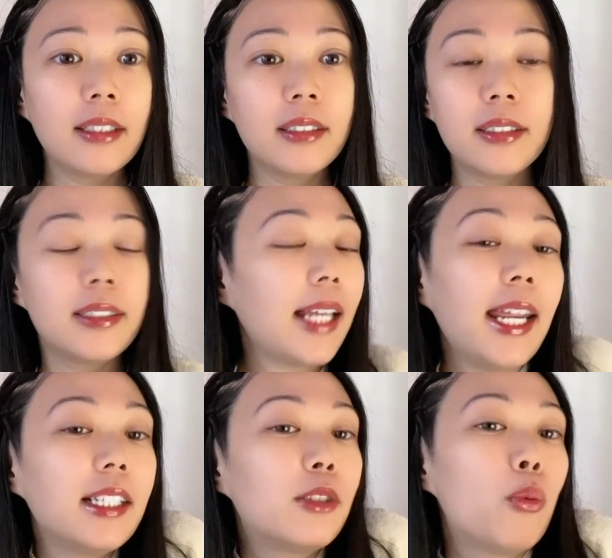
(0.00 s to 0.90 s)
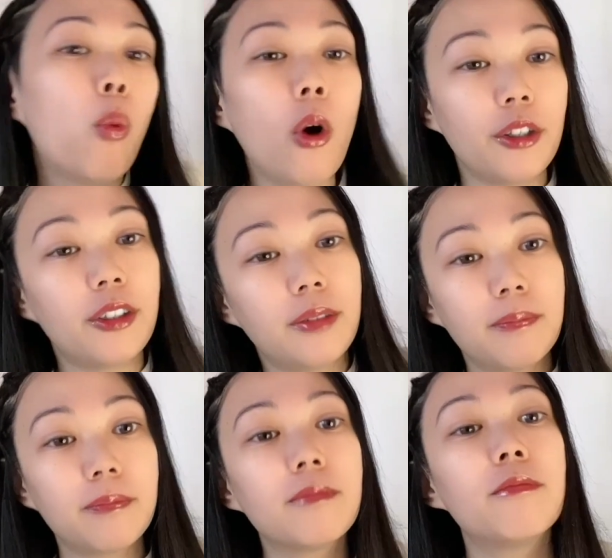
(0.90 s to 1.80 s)
Say it's wood,
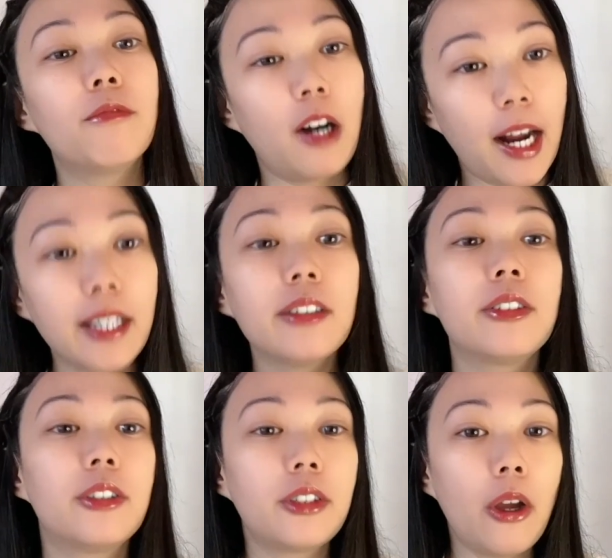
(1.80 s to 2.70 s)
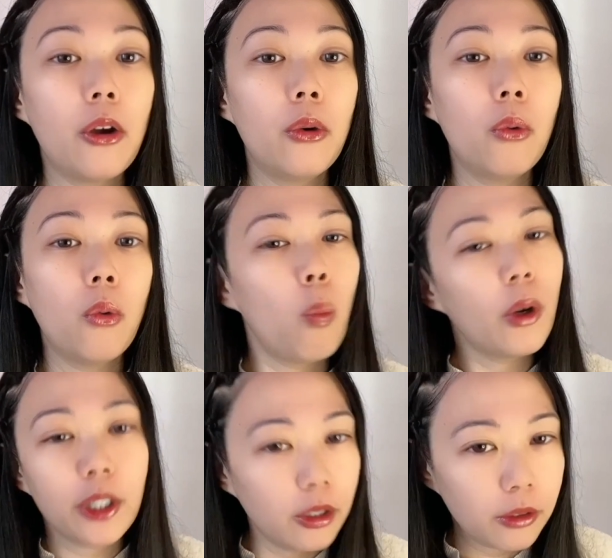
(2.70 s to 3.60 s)
right? So
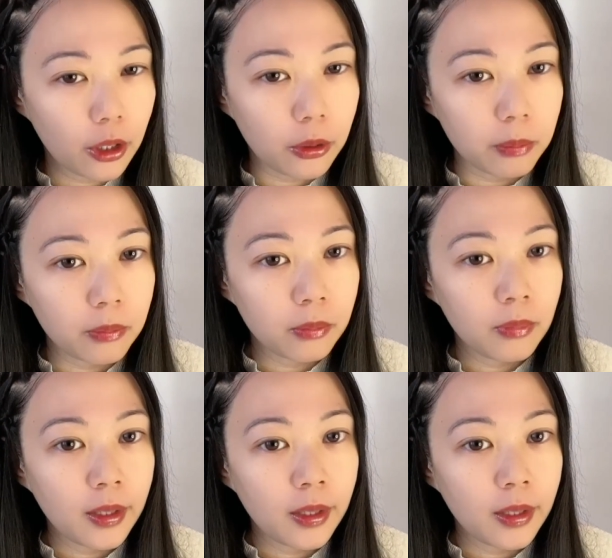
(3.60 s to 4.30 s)
what do?